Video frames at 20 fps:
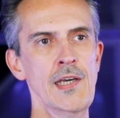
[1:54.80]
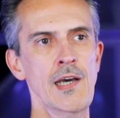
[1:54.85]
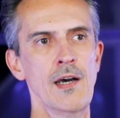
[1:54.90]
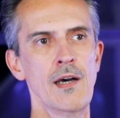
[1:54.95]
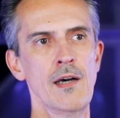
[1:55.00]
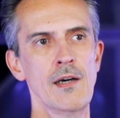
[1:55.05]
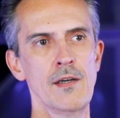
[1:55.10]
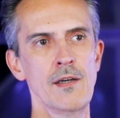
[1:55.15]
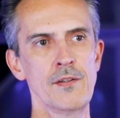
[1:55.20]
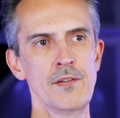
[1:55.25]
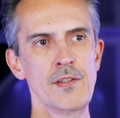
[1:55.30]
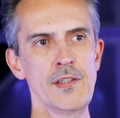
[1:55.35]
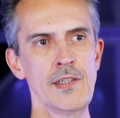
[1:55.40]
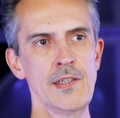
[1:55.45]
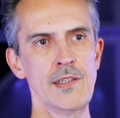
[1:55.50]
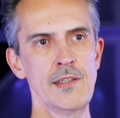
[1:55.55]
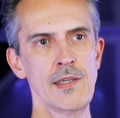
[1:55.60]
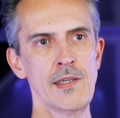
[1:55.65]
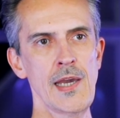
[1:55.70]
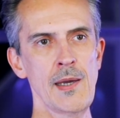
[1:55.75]
Uh,
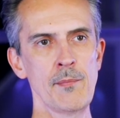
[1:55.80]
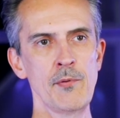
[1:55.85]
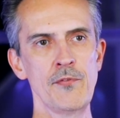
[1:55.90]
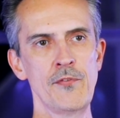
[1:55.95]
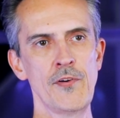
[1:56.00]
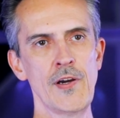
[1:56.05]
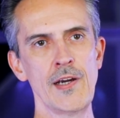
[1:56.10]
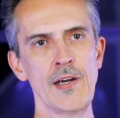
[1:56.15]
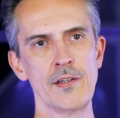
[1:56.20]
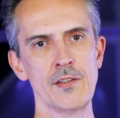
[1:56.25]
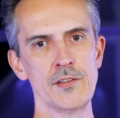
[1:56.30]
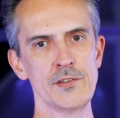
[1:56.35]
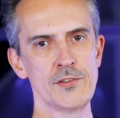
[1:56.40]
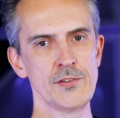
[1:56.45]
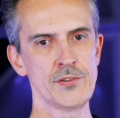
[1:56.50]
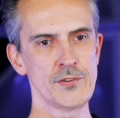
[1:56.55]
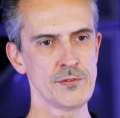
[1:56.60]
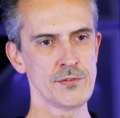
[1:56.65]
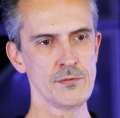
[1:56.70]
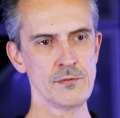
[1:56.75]
the
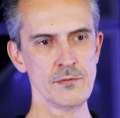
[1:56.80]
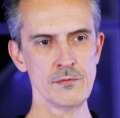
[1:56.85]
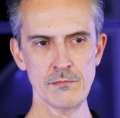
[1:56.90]
amplifiers